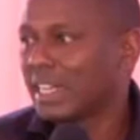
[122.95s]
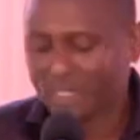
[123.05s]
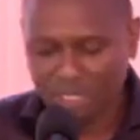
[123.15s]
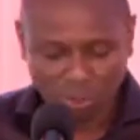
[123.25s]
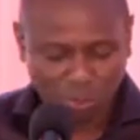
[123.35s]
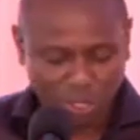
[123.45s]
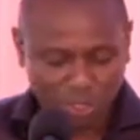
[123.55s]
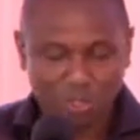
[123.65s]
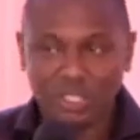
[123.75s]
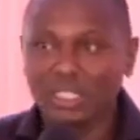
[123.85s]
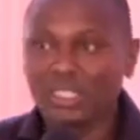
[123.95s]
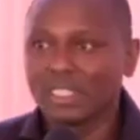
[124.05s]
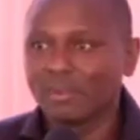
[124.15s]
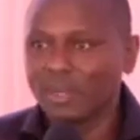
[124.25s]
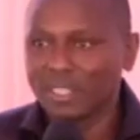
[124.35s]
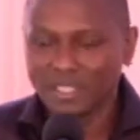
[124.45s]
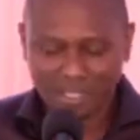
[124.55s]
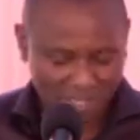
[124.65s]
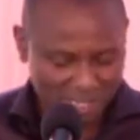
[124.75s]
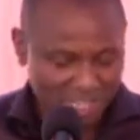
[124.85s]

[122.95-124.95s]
answer to questions and statements.